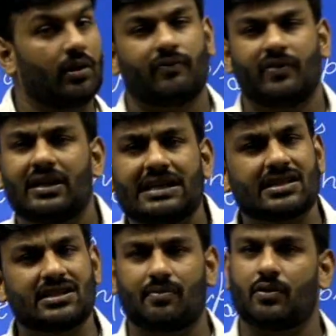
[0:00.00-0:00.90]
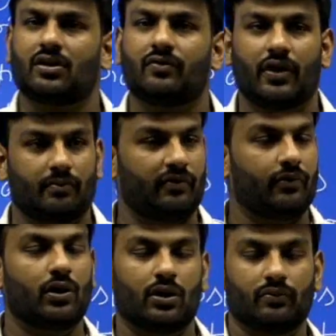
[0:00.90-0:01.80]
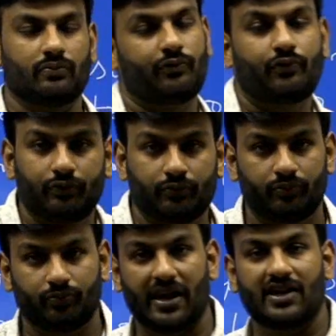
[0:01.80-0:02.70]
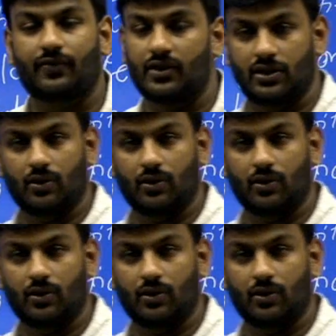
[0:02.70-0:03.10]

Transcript: We discuss about the family marriage function.